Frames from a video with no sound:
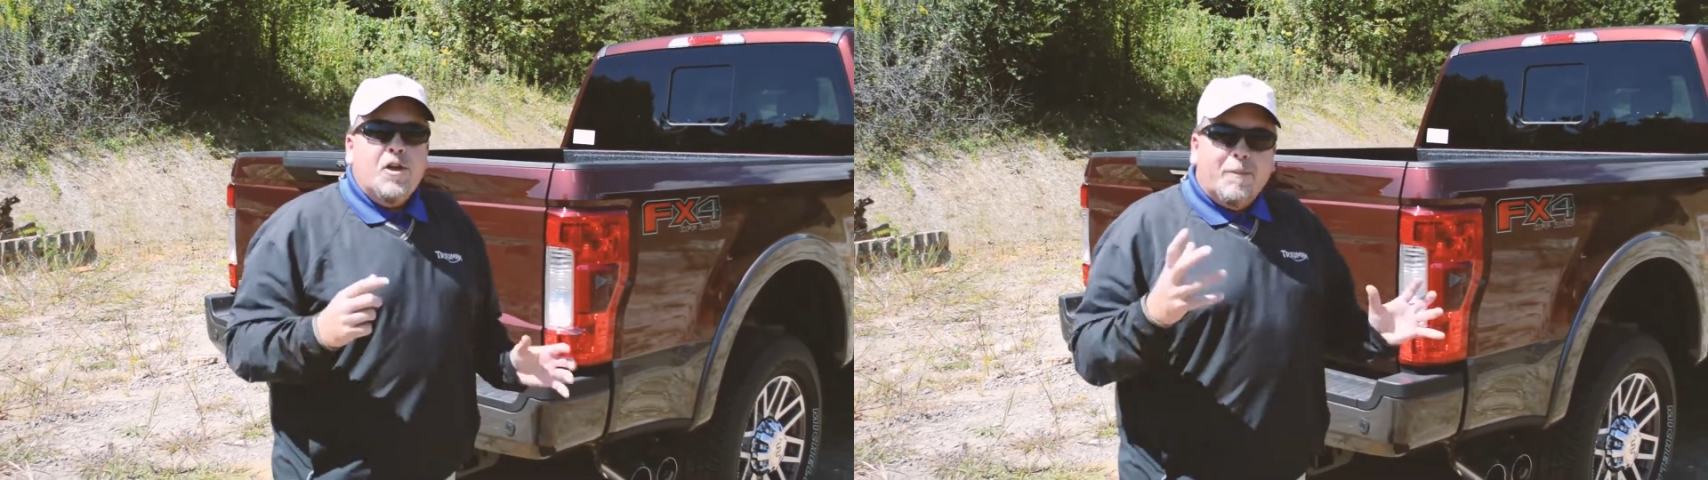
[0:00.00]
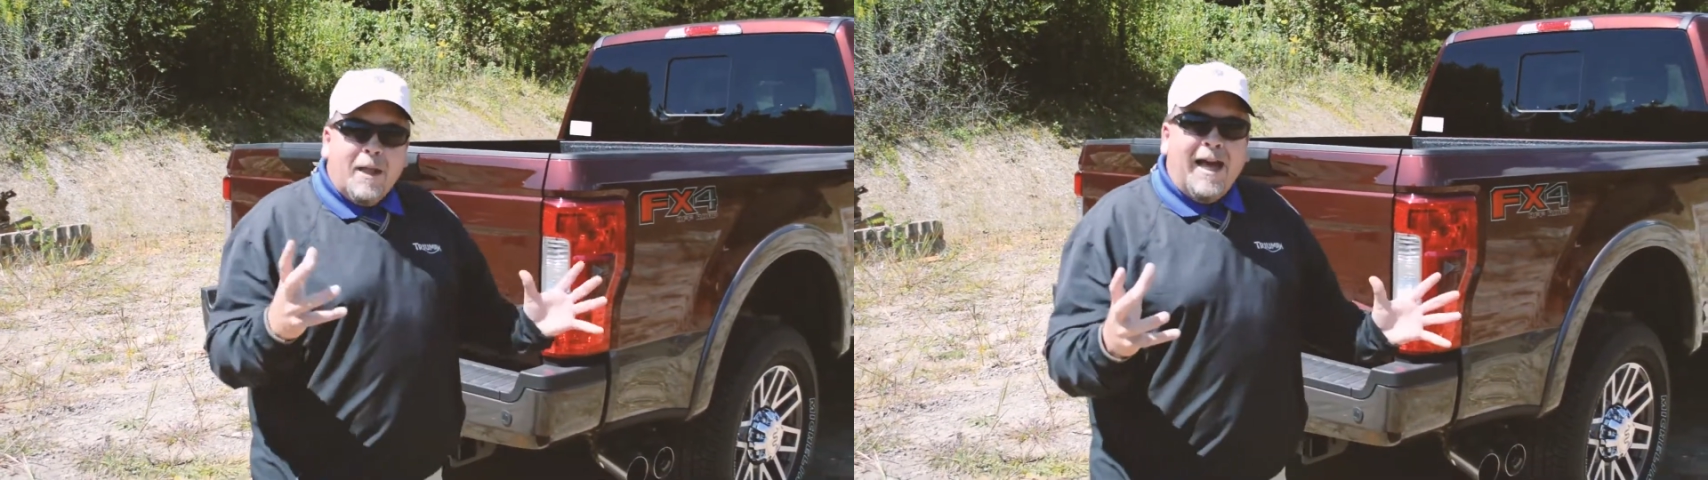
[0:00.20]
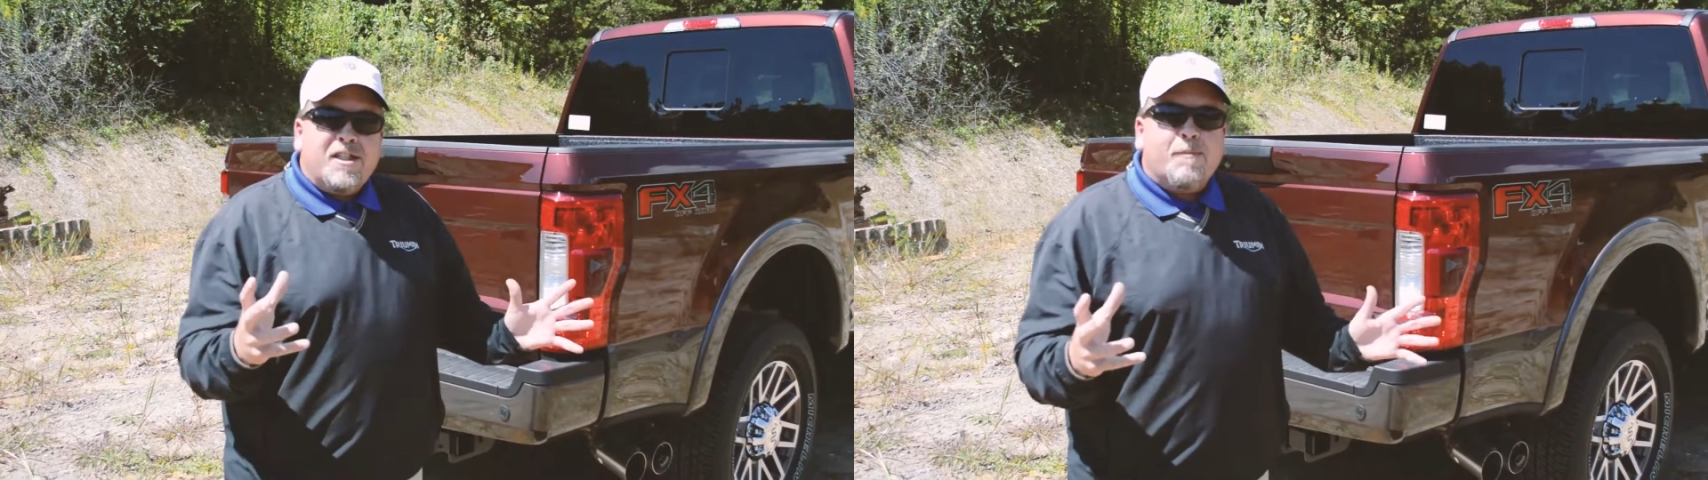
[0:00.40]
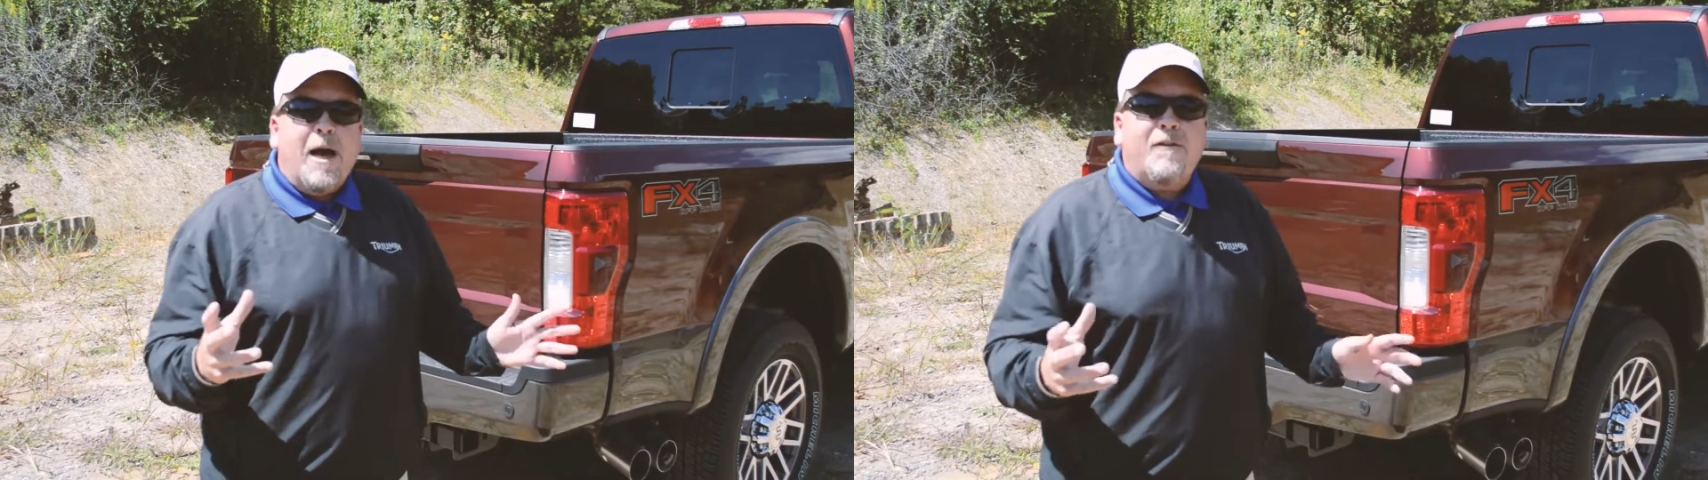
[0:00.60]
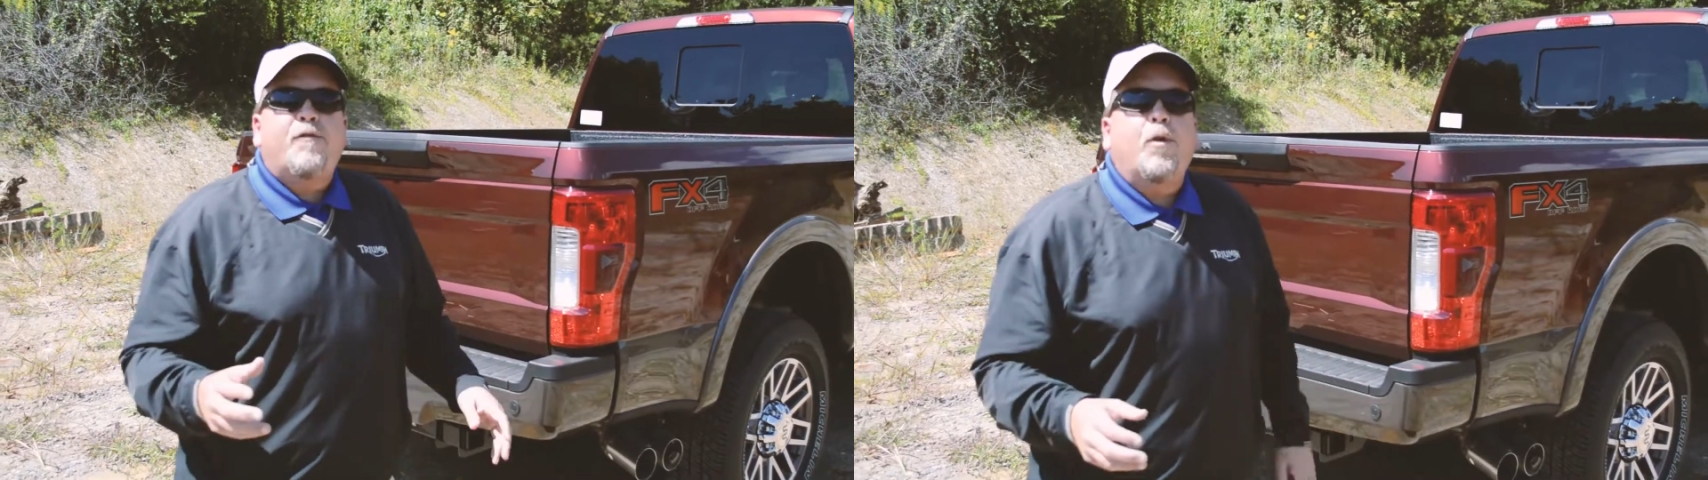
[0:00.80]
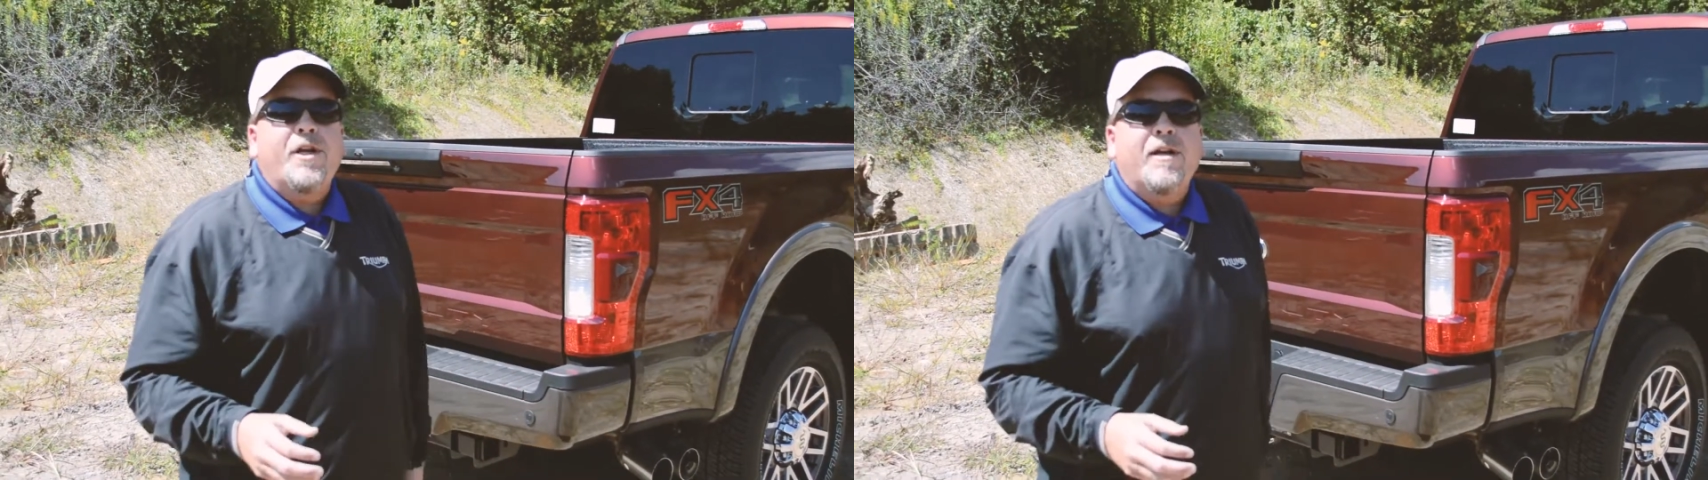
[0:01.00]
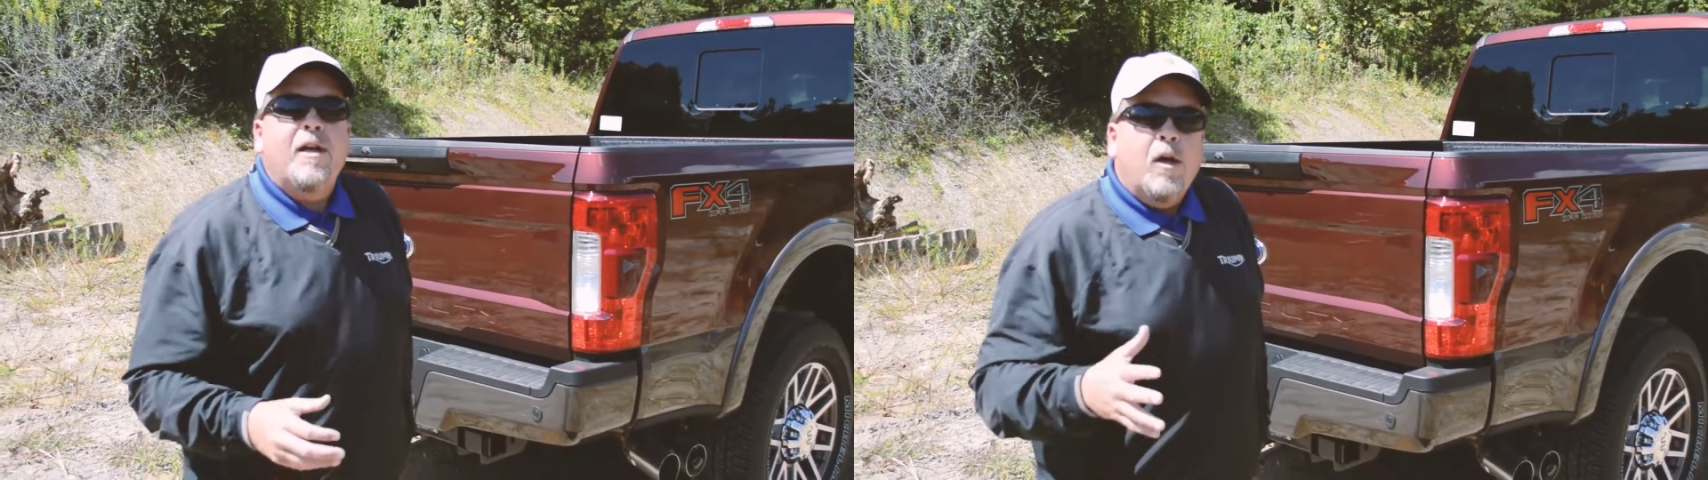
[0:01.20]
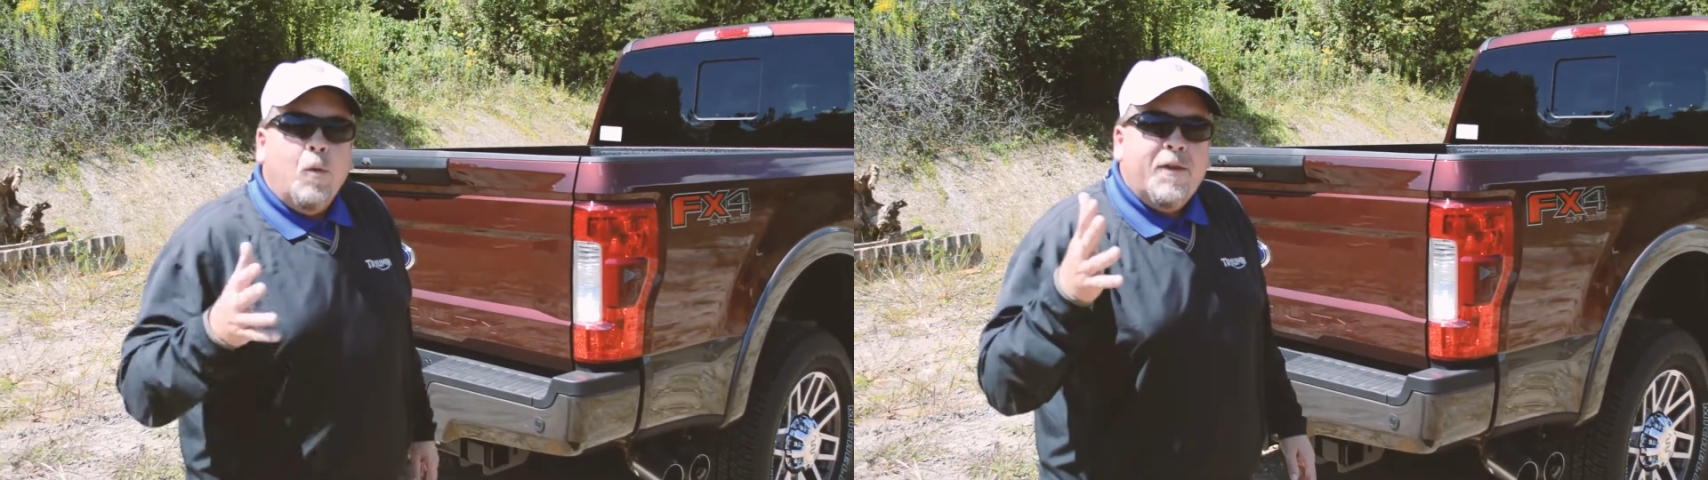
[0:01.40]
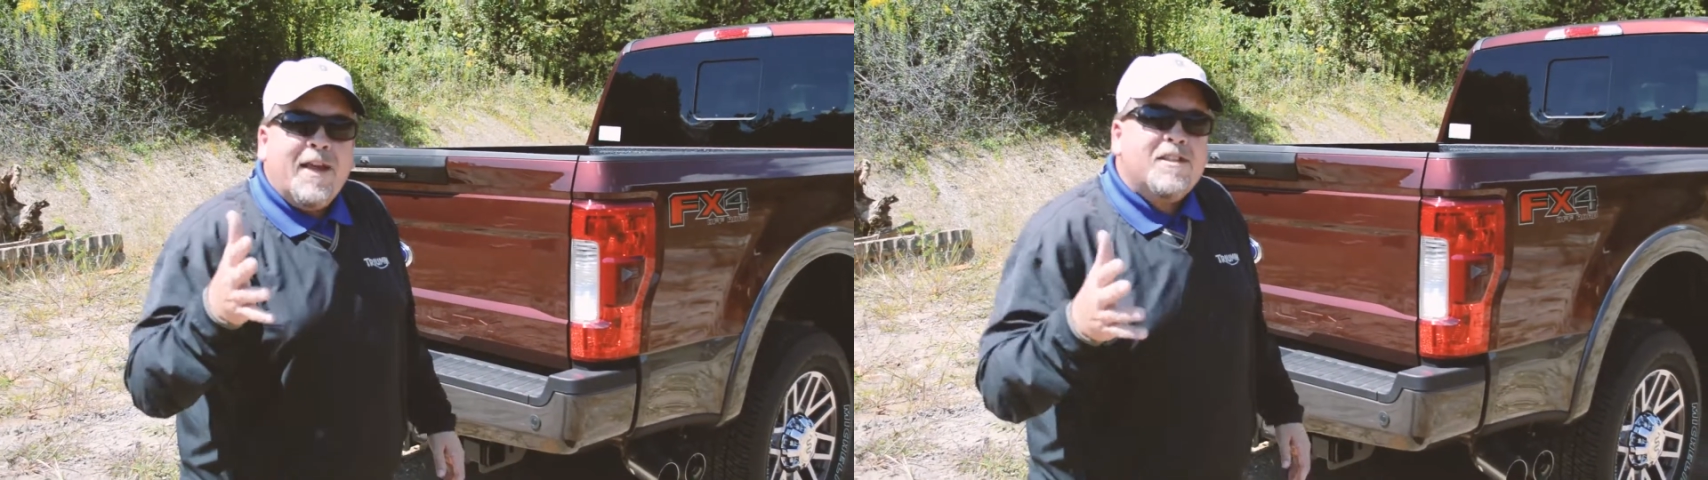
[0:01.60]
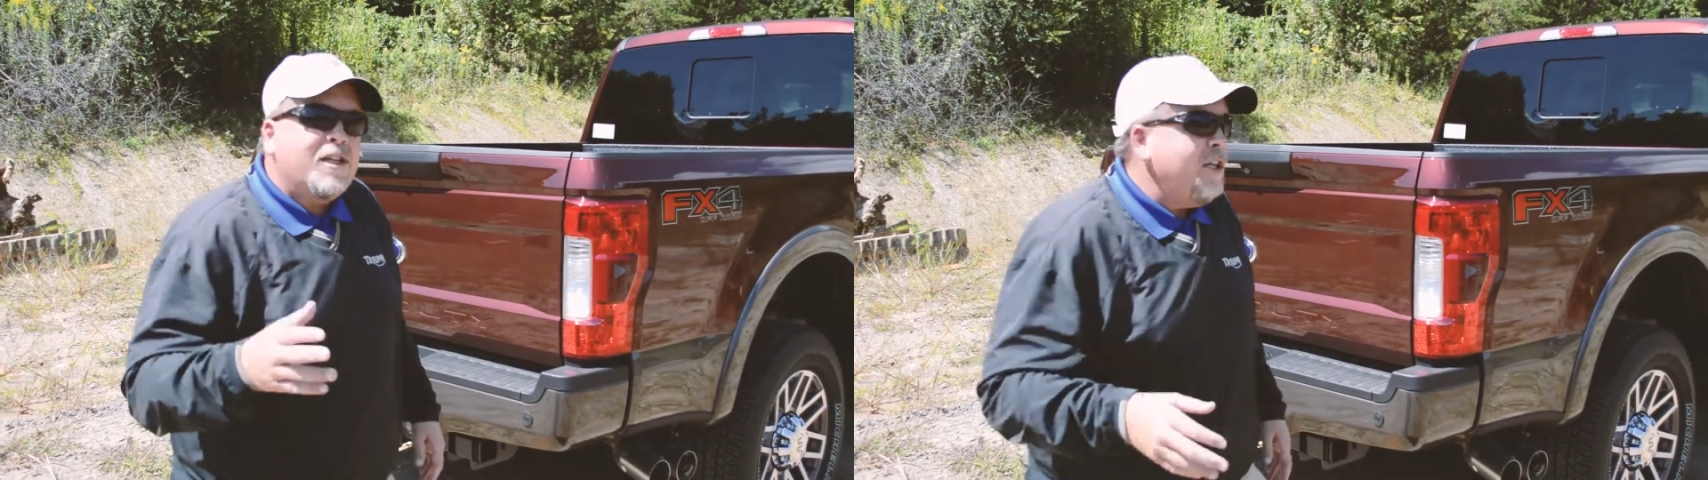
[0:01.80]
your blind spot for you. What
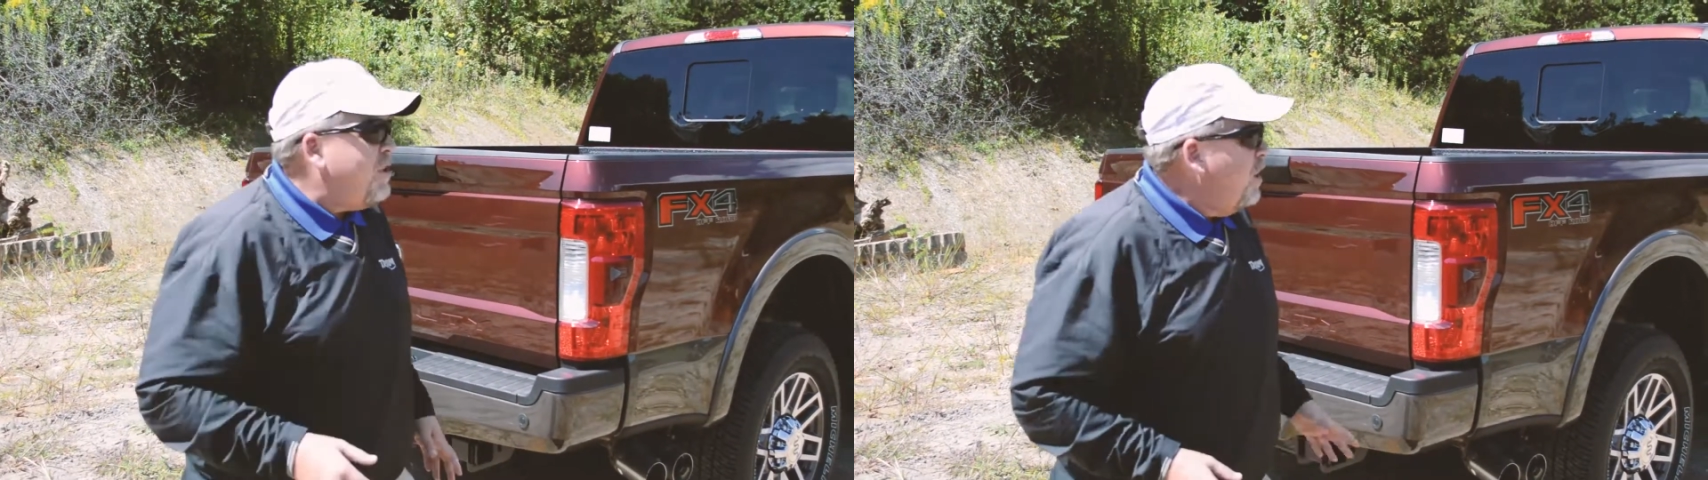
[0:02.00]
that's going to